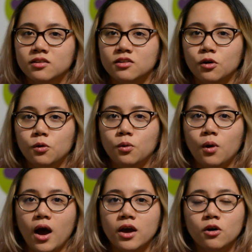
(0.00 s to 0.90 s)

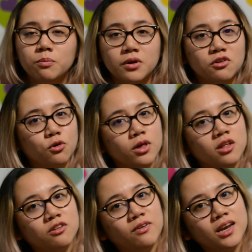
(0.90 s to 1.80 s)
So I hope you enjoyed
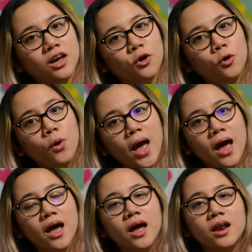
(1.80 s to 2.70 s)
this video,
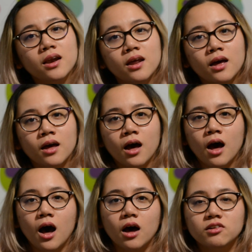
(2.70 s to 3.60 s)
and
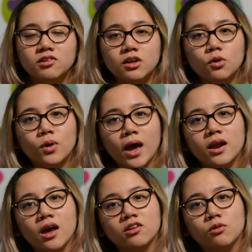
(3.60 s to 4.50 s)
I'll see you
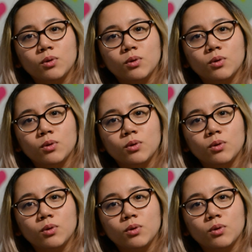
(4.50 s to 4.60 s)
again next